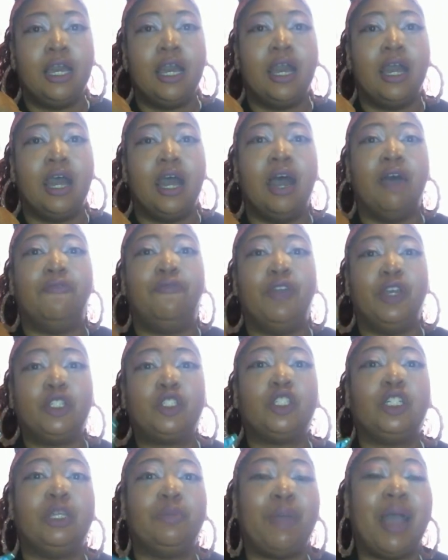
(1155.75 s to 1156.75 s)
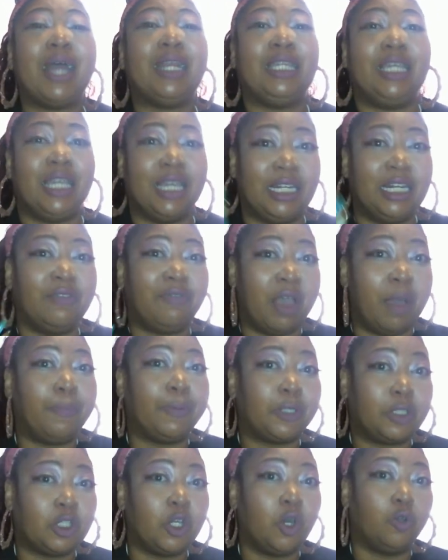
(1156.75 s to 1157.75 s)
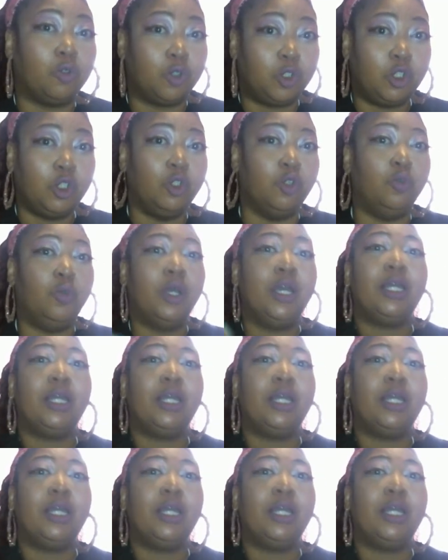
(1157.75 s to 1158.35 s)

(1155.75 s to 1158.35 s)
eventually by the end of episode 2,